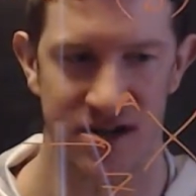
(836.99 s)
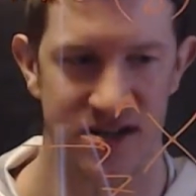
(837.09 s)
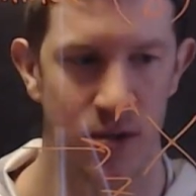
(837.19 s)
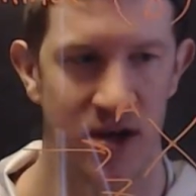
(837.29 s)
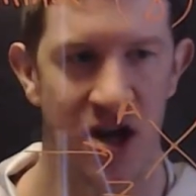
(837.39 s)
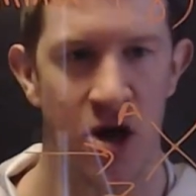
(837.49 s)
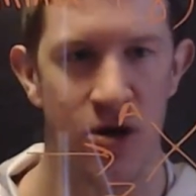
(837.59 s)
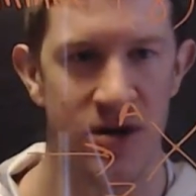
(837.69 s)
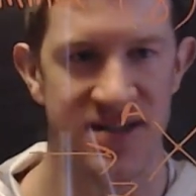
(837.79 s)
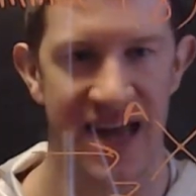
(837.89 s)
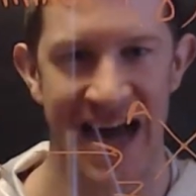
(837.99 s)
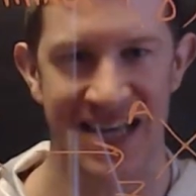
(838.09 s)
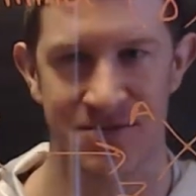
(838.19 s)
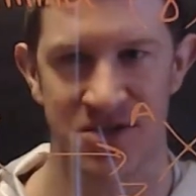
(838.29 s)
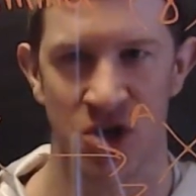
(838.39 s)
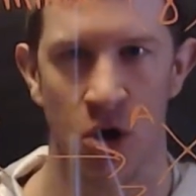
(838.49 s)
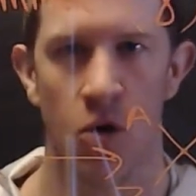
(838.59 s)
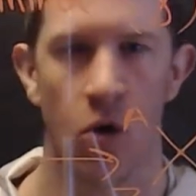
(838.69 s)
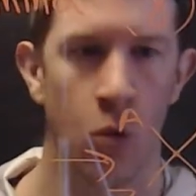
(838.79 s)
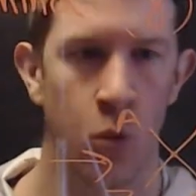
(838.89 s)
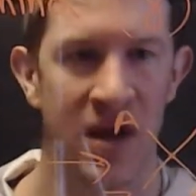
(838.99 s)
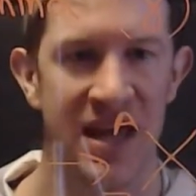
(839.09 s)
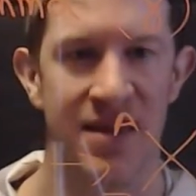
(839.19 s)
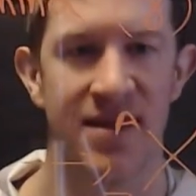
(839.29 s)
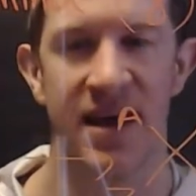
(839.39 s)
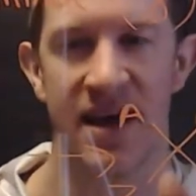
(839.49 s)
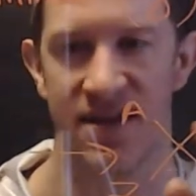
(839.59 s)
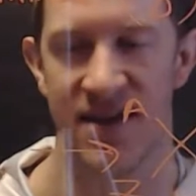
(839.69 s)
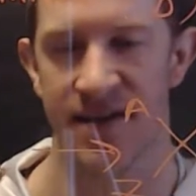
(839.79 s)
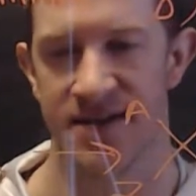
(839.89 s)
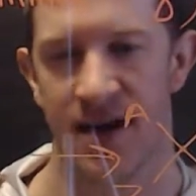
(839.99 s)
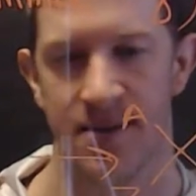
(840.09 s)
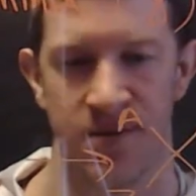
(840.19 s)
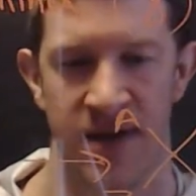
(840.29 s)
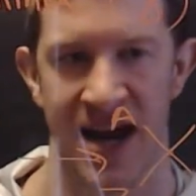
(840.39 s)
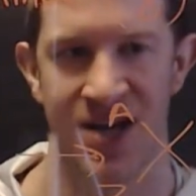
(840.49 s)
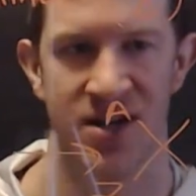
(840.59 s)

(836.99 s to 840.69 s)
So it occurs as a result or with the other types of radiation.